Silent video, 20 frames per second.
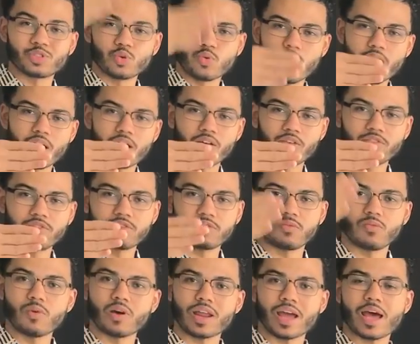12,
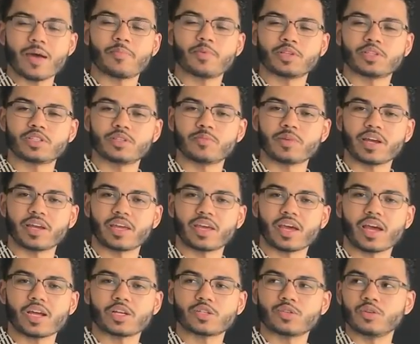what happens to my
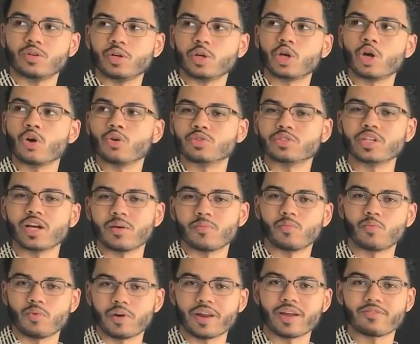cash flow? It goes
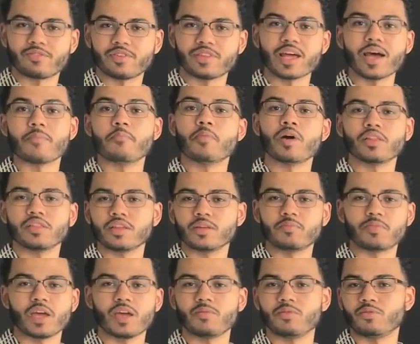up whatever that monthly
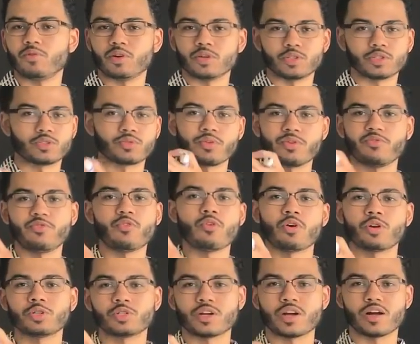payment was, three,
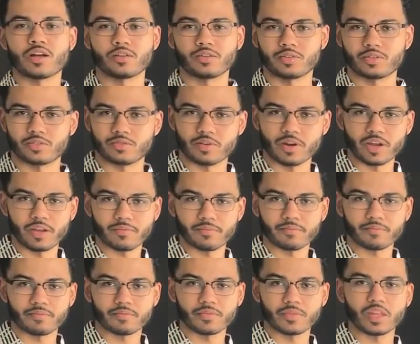four hundred dollars, right?
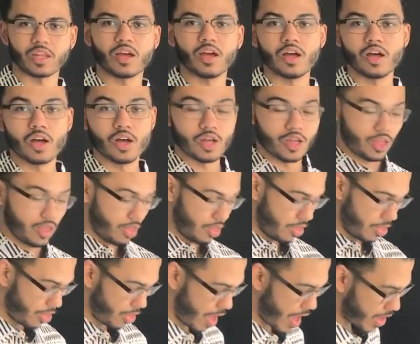
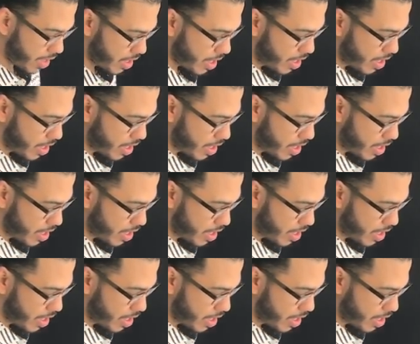That